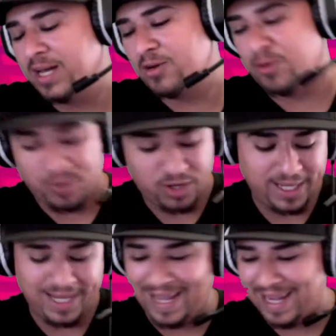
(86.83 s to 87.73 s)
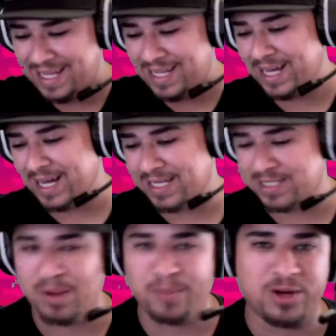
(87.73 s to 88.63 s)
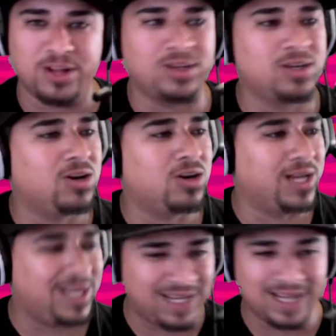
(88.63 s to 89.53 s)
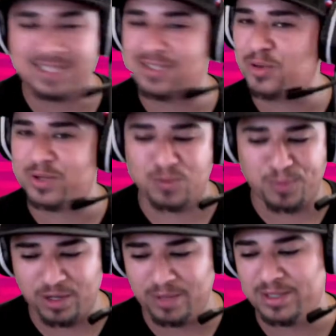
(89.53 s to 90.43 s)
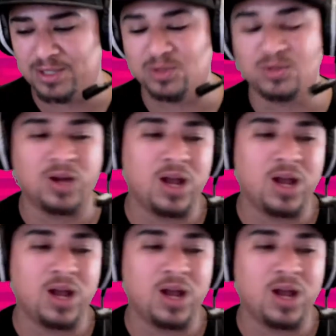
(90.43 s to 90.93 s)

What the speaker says: Good morning, Elias. My brother-in-law Elias is always supporting me too.